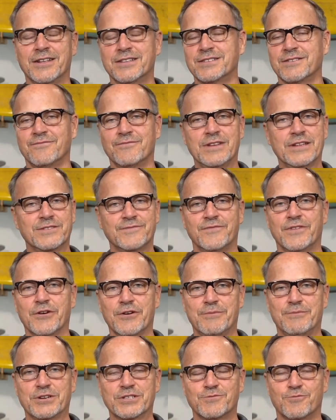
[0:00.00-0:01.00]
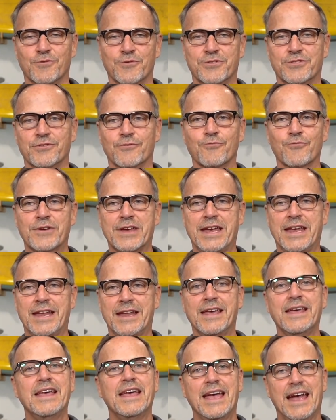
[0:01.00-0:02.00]
It's very much worth the
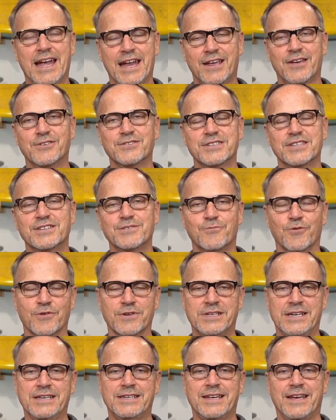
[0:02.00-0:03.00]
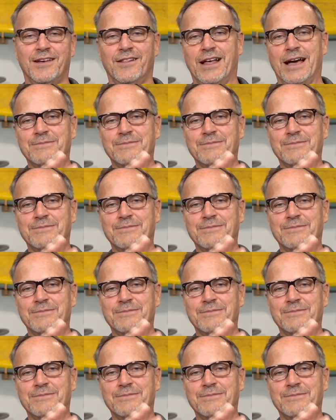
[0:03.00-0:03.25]
read, and it goes into more detail.